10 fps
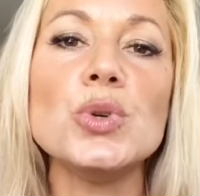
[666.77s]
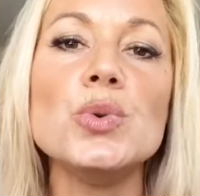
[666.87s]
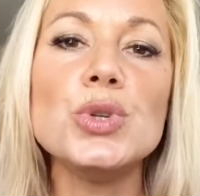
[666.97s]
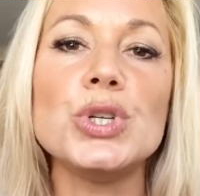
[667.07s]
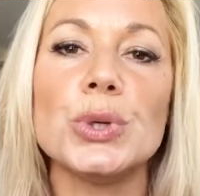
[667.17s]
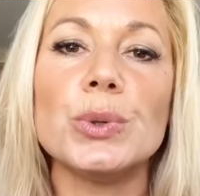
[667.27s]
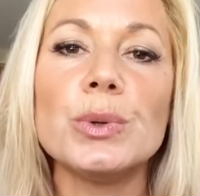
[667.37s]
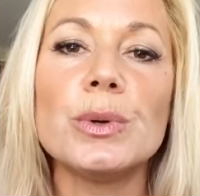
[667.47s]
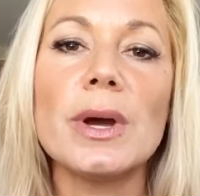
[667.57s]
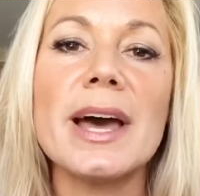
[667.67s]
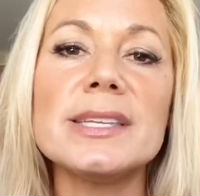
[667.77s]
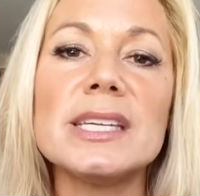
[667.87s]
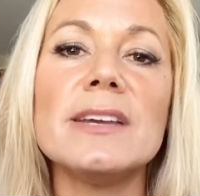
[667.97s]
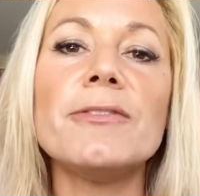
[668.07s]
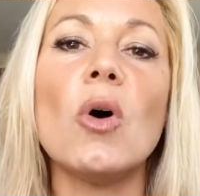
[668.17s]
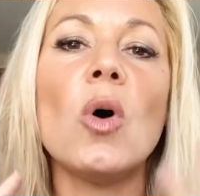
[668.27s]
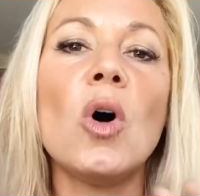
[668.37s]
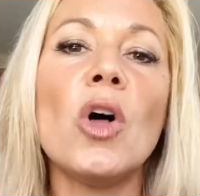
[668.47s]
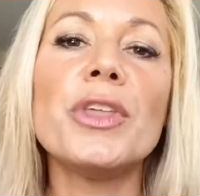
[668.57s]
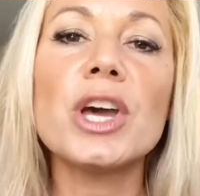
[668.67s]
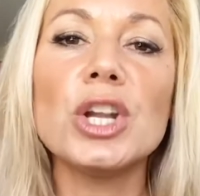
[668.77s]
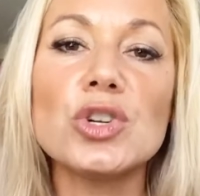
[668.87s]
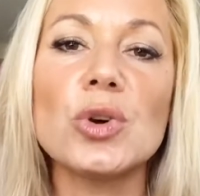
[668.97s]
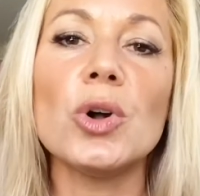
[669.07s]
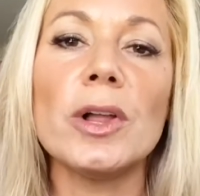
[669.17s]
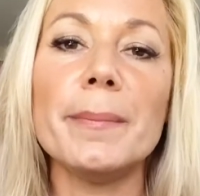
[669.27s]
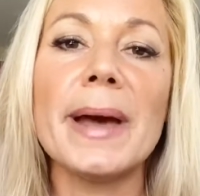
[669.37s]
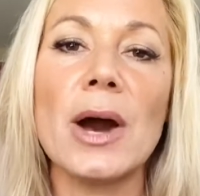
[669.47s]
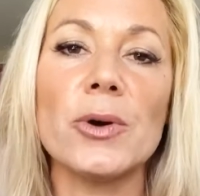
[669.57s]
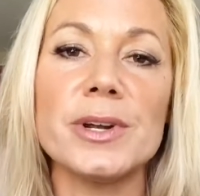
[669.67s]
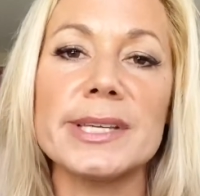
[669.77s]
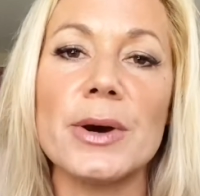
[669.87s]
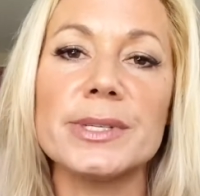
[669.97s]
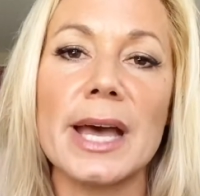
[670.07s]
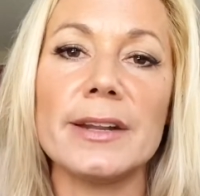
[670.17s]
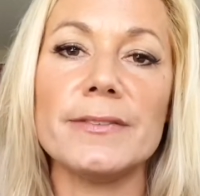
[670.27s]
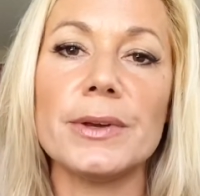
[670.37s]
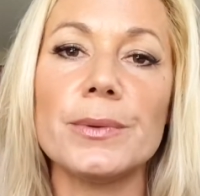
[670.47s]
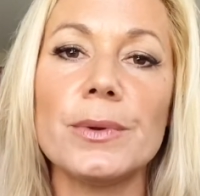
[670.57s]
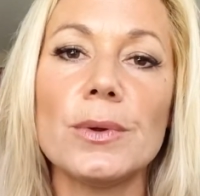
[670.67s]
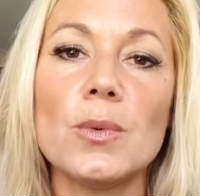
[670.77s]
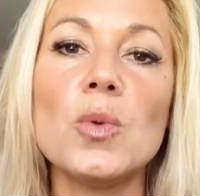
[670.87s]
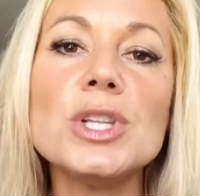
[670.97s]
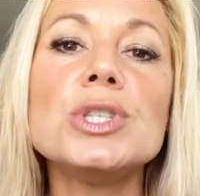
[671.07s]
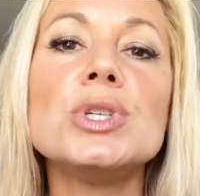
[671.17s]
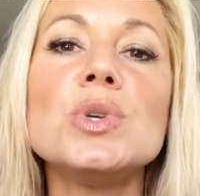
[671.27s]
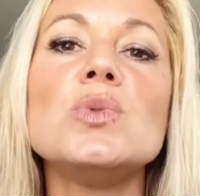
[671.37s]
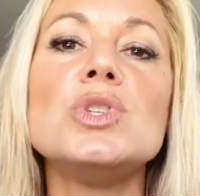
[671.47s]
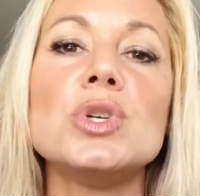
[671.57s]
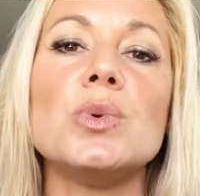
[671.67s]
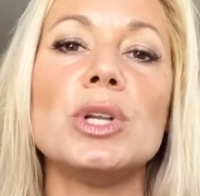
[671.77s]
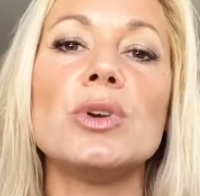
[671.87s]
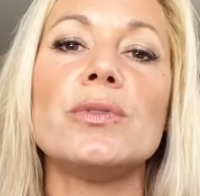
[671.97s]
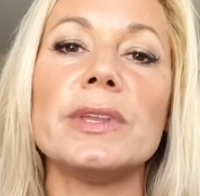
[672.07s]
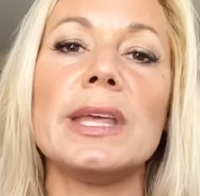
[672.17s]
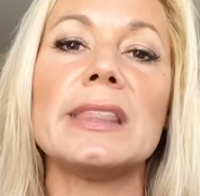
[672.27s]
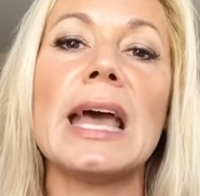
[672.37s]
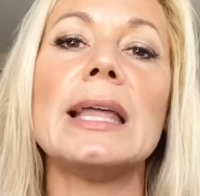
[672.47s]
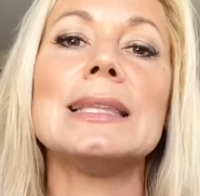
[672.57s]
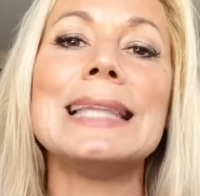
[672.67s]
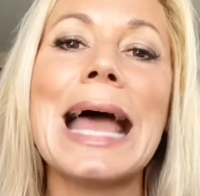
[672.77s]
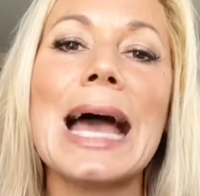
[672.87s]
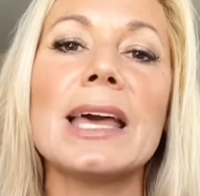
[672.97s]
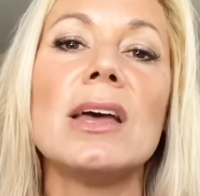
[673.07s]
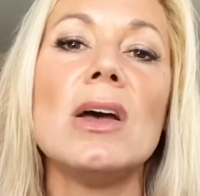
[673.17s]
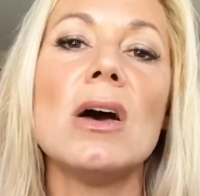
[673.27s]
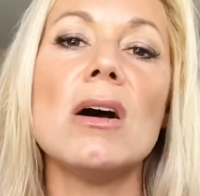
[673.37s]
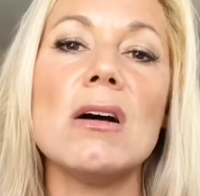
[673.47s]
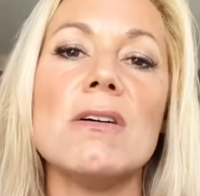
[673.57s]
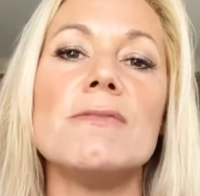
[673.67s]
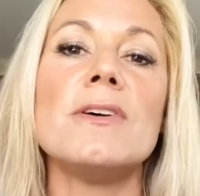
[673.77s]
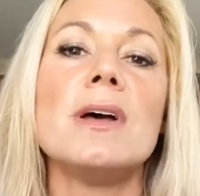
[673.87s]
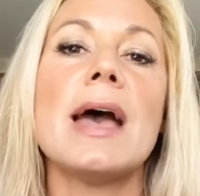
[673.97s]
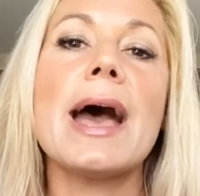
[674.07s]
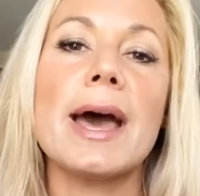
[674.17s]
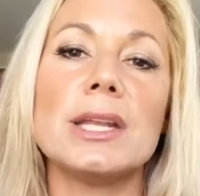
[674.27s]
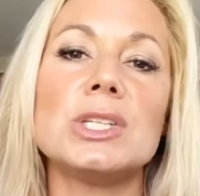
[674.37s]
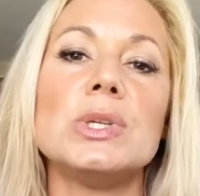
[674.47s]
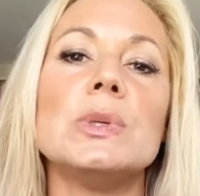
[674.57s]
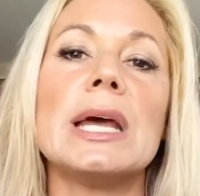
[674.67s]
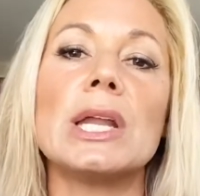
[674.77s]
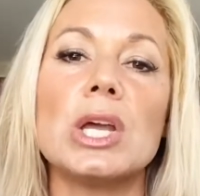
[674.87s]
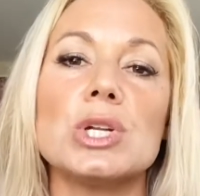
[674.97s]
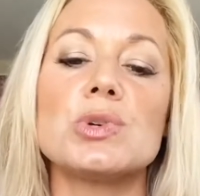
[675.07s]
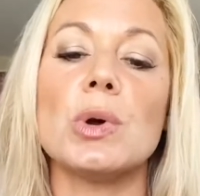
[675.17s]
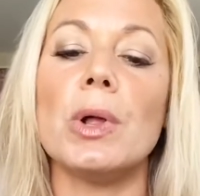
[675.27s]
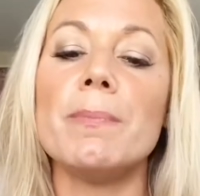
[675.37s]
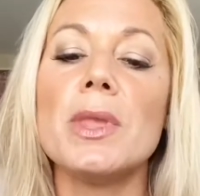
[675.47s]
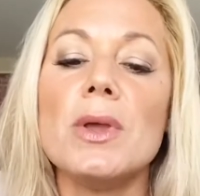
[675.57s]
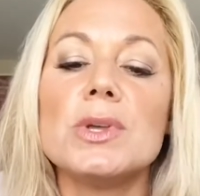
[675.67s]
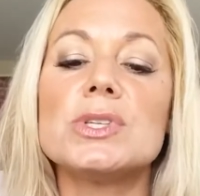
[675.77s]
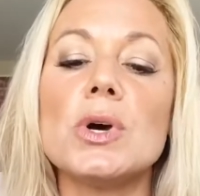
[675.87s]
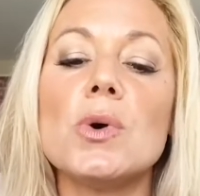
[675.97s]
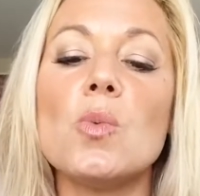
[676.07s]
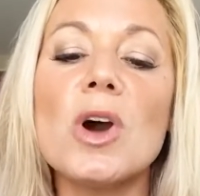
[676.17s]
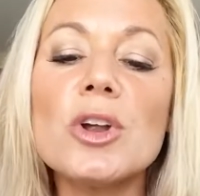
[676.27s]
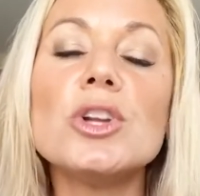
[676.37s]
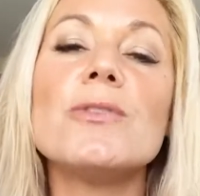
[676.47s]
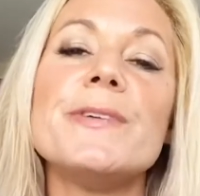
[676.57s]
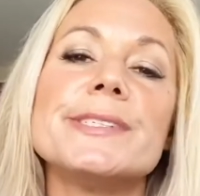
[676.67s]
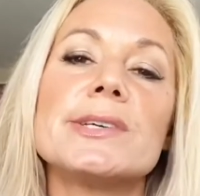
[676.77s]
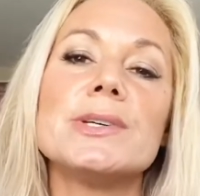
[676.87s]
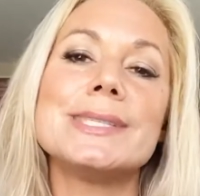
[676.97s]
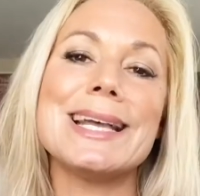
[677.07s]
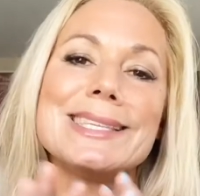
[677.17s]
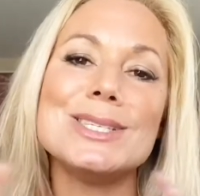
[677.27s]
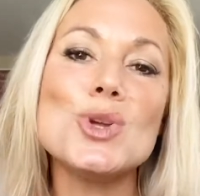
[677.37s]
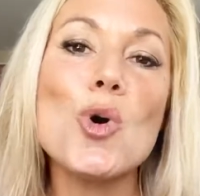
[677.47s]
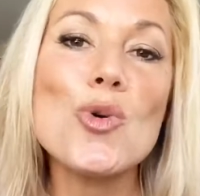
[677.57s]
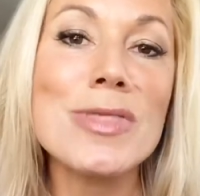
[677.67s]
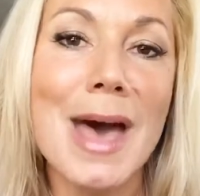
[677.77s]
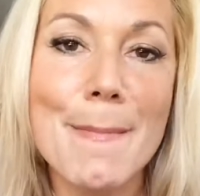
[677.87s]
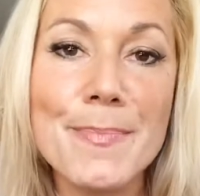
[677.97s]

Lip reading: do? As if all the control and power is outside of you. What do you do when you're feeling that lack of attitude and control? So what are your physical signs? Know them.